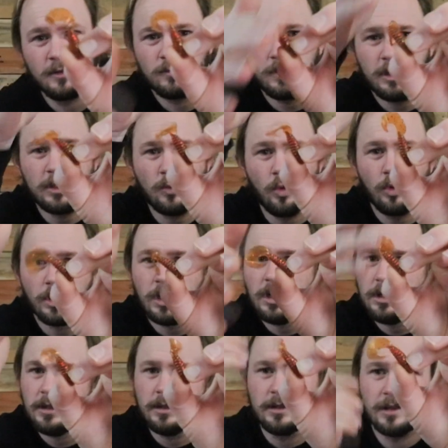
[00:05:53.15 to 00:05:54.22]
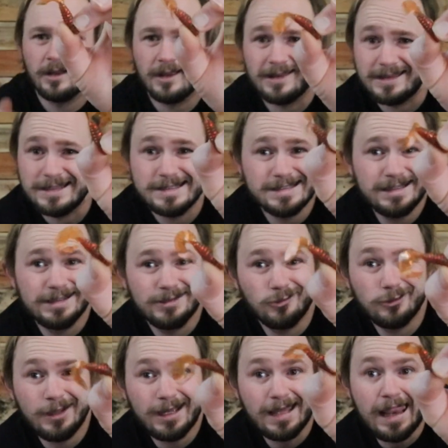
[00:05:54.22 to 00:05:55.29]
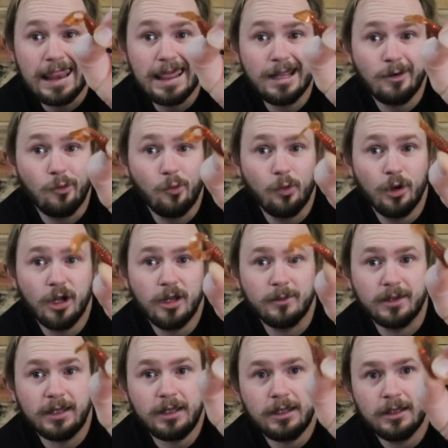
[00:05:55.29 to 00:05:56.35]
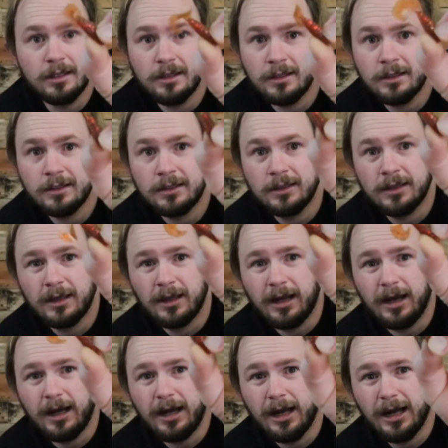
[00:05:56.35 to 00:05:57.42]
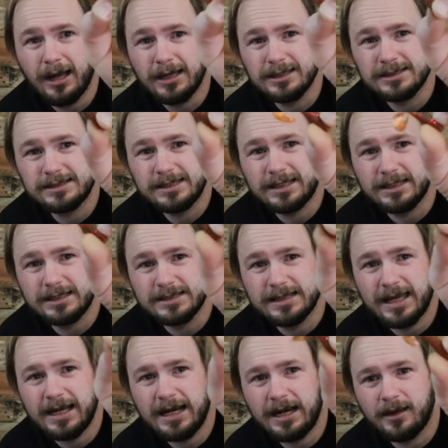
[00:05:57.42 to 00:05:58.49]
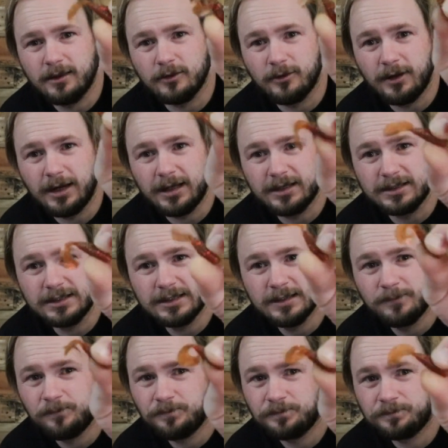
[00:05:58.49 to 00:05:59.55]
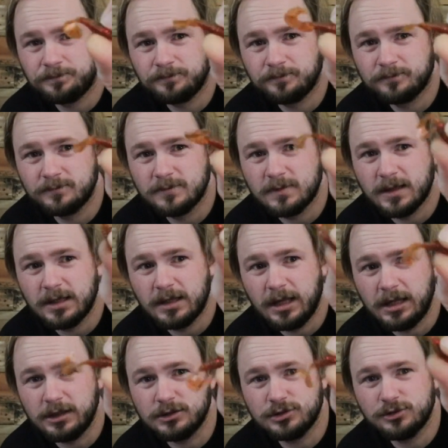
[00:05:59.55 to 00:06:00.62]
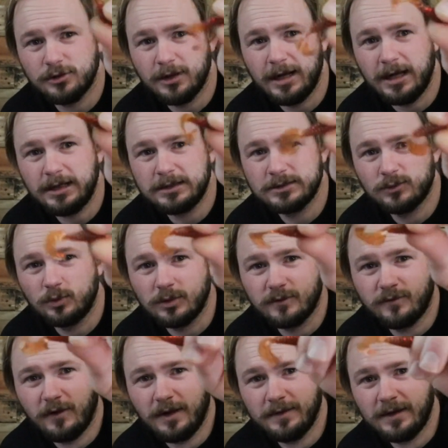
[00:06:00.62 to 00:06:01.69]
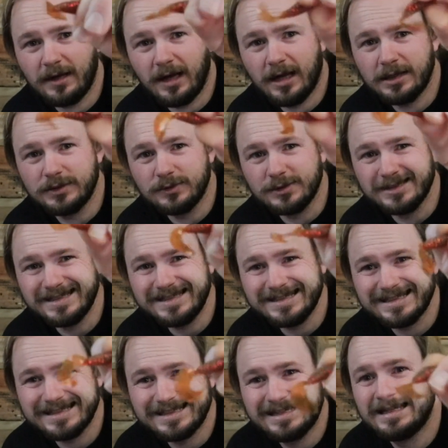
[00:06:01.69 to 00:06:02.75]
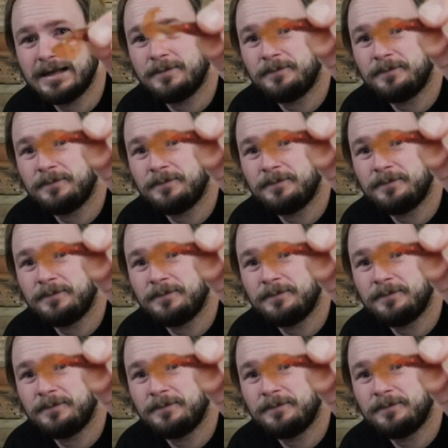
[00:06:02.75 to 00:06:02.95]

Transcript: Running water. This is going to look like a little wormy sticking his head out of the ground. And trout will find that hard to resist.